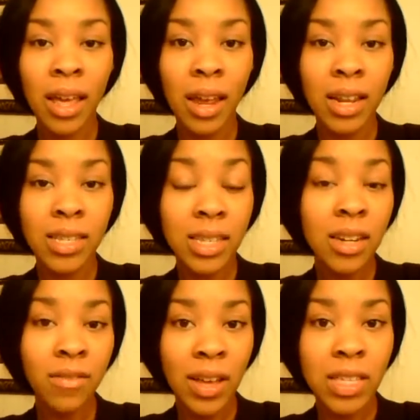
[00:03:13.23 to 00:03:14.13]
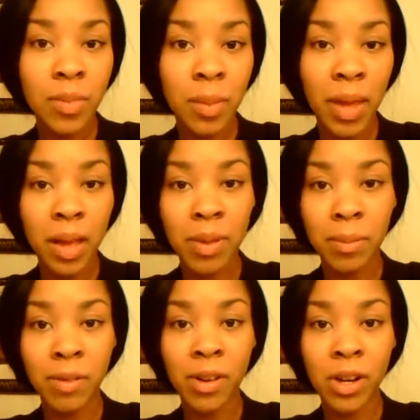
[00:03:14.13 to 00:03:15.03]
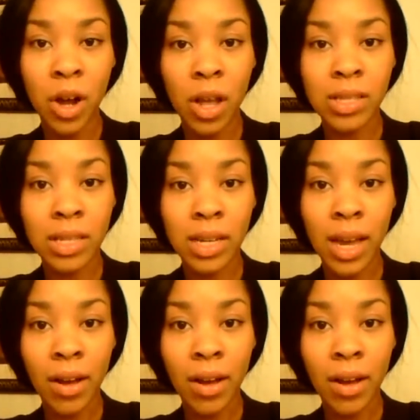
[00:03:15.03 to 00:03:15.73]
And it's an investment. Makeup can be very costly.